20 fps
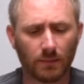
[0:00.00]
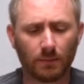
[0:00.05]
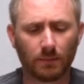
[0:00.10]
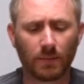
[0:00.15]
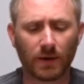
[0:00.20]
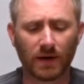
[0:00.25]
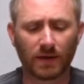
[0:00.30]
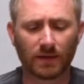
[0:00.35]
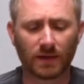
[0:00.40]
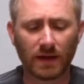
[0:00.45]

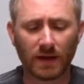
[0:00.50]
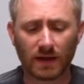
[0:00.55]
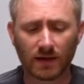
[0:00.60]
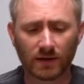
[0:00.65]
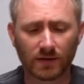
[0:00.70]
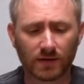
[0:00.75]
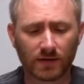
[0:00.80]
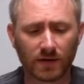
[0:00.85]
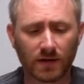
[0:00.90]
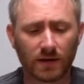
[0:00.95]
But
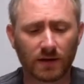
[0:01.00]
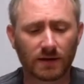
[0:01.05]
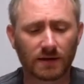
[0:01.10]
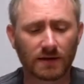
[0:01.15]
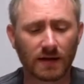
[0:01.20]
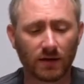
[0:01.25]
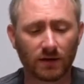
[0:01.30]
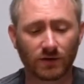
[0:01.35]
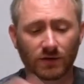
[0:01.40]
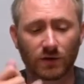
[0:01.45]
this
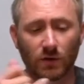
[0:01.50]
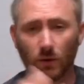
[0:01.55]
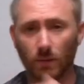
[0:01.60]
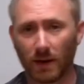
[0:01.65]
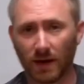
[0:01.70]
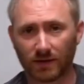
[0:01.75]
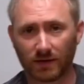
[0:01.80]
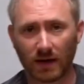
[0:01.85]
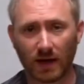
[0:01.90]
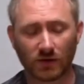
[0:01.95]
tells you
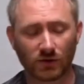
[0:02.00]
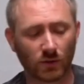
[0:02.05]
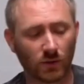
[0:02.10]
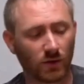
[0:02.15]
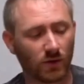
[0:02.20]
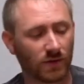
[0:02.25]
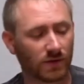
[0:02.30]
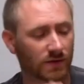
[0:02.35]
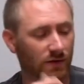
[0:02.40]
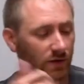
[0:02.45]
about the actual
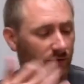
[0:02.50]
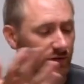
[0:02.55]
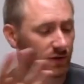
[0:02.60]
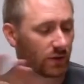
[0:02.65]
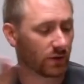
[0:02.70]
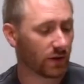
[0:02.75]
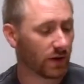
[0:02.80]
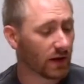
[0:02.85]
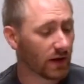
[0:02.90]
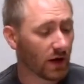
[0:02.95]
unit itself.
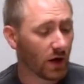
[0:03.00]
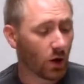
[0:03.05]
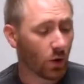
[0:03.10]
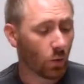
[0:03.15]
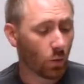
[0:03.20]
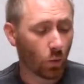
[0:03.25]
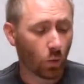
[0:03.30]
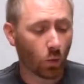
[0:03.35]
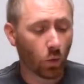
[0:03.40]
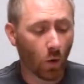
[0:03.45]
So
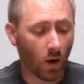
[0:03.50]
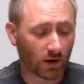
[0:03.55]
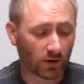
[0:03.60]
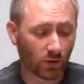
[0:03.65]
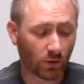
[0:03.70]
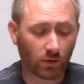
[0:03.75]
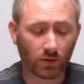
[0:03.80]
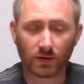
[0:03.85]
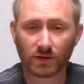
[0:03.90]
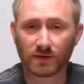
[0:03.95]

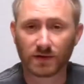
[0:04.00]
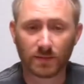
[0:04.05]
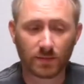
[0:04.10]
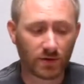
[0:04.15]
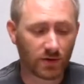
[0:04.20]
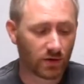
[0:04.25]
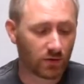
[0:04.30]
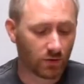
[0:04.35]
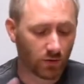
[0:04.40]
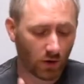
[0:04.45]
quad-core
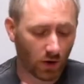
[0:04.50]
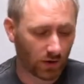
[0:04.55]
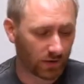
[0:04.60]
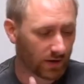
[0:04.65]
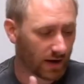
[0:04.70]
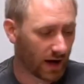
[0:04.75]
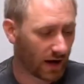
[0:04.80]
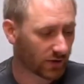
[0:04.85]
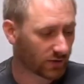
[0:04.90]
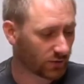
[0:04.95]
CPU on
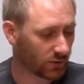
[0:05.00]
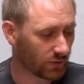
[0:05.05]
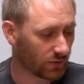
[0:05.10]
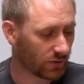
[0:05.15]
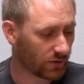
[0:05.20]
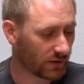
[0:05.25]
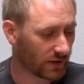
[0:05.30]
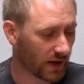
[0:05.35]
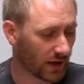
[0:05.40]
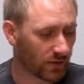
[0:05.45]
the actual
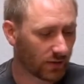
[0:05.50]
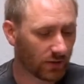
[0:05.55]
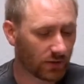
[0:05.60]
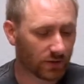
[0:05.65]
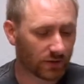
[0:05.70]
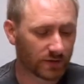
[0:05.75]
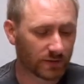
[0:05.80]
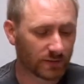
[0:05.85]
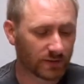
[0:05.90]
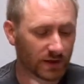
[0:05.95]
Deco
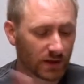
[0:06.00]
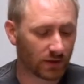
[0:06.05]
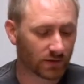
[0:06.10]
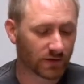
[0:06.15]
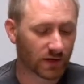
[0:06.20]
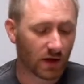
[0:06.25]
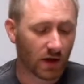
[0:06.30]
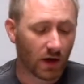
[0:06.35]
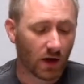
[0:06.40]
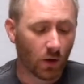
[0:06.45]
units themselves.
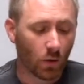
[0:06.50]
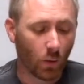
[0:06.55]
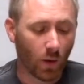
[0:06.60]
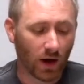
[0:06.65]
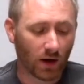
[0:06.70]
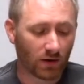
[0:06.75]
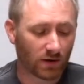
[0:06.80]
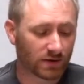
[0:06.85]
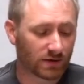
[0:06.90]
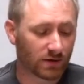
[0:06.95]

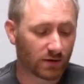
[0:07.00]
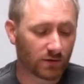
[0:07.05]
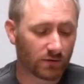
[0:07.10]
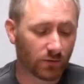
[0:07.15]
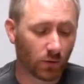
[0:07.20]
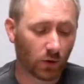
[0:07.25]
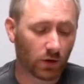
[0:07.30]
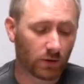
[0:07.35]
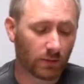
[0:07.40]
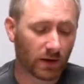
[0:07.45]
Wireless, they're
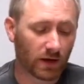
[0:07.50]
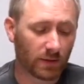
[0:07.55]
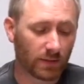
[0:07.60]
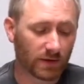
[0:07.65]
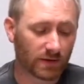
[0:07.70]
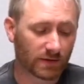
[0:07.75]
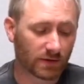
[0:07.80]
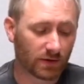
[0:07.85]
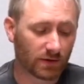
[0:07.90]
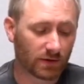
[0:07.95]
400
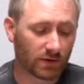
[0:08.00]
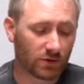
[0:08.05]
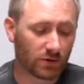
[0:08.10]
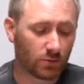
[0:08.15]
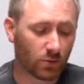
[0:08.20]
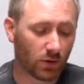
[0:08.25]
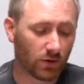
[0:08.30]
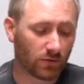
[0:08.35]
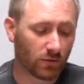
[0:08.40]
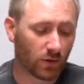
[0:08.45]
megabits on the
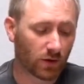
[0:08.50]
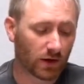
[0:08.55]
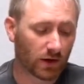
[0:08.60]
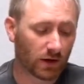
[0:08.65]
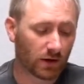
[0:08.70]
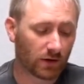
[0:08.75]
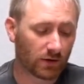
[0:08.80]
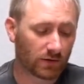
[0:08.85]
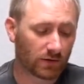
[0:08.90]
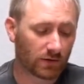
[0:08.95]
2.4
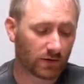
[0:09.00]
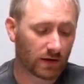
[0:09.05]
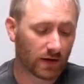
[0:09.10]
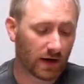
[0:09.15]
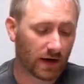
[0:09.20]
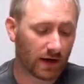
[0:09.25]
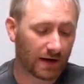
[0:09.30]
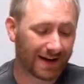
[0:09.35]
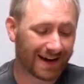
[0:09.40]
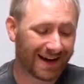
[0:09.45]
gigahertz
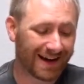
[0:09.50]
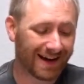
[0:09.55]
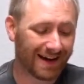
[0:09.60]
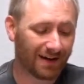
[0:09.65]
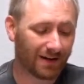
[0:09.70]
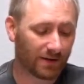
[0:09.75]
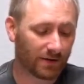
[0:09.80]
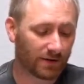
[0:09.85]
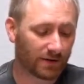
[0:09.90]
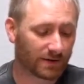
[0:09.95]
and
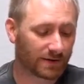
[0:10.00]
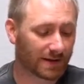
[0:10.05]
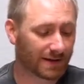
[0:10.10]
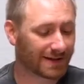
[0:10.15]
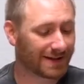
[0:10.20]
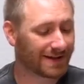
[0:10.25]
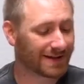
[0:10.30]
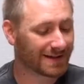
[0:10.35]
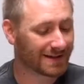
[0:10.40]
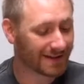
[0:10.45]

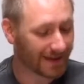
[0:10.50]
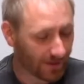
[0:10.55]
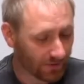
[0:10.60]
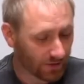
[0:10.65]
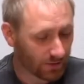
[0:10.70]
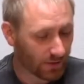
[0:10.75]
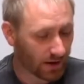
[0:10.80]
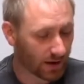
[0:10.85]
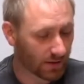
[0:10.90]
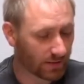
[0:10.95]

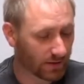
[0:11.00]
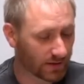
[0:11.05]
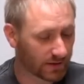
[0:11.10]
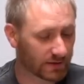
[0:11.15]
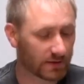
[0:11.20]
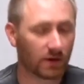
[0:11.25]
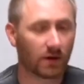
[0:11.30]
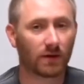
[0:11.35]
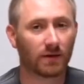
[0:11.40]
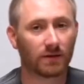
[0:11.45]
867
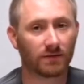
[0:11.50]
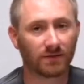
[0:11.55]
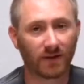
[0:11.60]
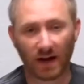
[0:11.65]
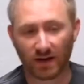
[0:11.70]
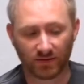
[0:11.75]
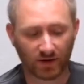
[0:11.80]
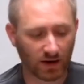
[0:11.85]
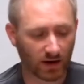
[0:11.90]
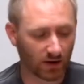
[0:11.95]
megabits on the
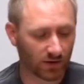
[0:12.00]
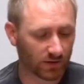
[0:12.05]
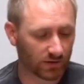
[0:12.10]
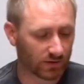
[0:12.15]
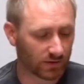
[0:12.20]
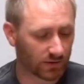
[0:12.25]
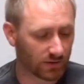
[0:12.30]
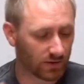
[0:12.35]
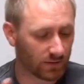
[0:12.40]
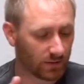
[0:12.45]
5 gigahertz
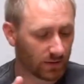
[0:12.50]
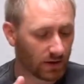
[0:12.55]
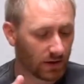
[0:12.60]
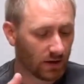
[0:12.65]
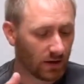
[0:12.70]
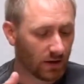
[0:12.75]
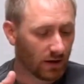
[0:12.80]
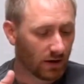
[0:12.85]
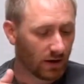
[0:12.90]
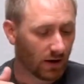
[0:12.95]
stream.
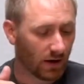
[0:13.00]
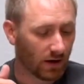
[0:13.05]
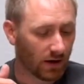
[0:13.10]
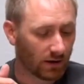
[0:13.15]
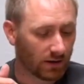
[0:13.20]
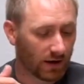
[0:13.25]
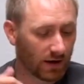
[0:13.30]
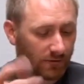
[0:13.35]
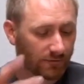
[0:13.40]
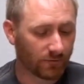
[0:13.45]

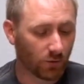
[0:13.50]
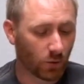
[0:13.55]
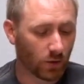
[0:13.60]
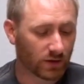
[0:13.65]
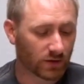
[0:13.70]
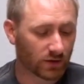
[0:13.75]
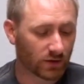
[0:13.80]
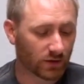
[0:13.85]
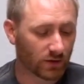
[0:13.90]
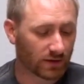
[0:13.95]
They have 4
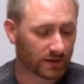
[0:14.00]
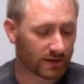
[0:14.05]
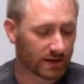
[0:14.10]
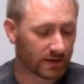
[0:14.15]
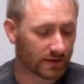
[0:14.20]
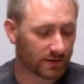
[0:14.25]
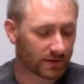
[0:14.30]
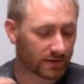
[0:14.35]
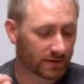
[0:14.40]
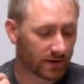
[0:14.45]
internal
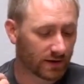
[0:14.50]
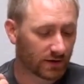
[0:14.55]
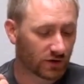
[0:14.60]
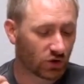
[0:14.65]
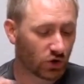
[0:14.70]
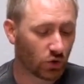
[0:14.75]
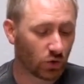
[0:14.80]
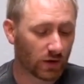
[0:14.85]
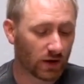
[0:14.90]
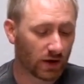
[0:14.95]
antennas,
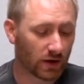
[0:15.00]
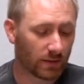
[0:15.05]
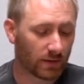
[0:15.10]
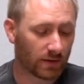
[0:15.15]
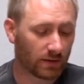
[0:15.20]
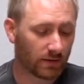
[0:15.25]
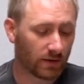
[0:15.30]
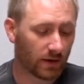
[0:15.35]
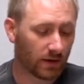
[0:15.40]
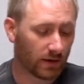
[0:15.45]
2
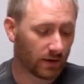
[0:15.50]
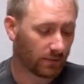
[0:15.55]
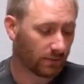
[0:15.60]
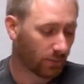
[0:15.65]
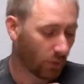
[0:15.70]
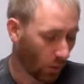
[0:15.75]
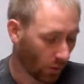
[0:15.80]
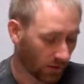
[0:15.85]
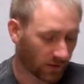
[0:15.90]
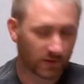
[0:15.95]
gigabit
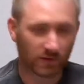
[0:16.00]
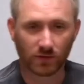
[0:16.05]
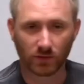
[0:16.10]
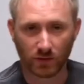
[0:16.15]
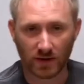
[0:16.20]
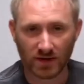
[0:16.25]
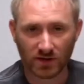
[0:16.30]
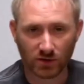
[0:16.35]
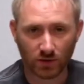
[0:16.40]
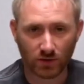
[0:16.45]
ports, so
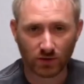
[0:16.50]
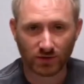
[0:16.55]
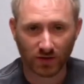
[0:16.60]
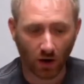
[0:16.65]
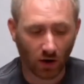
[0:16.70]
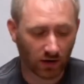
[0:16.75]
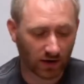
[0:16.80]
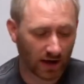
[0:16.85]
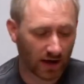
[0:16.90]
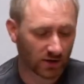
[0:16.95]
each of those
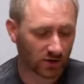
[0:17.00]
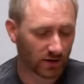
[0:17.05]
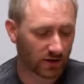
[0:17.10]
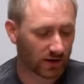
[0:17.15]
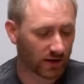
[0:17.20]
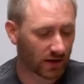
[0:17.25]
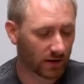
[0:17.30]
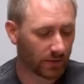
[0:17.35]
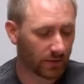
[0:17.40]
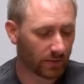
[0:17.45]
are actually
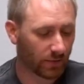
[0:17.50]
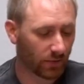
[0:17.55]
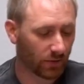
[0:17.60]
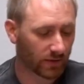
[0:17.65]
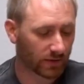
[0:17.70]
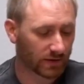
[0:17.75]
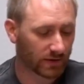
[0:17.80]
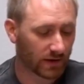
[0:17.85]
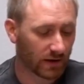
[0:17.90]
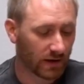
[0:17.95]
gigabit
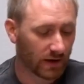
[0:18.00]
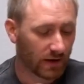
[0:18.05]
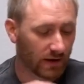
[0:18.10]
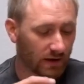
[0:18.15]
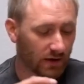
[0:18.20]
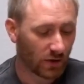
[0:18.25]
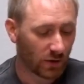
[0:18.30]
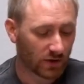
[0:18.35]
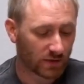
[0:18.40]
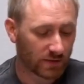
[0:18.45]
ports.
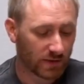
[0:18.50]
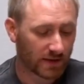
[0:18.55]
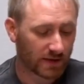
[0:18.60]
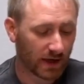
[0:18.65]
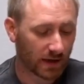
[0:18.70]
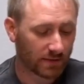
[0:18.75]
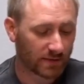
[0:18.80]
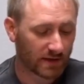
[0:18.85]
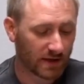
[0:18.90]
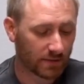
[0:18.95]
USB
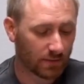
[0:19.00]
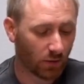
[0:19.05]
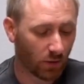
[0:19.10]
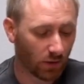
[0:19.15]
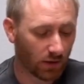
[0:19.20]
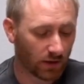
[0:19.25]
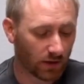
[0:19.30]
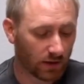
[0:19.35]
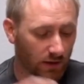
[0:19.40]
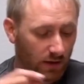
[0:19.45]
Type-C
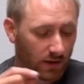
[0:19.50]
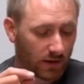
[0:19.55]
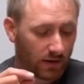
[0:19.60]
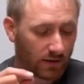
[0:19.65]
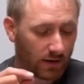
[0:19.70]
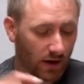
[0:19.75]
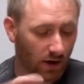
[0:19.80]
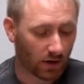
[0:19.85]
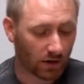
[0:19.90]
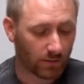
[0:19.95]
port,
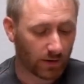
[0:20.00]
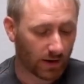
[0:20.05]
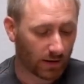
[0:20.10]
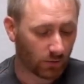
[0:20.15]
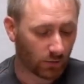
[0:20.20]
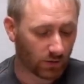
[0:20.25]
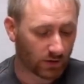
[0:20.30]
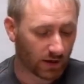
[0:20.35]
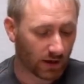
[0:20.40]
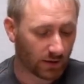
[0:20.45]
they are compatible with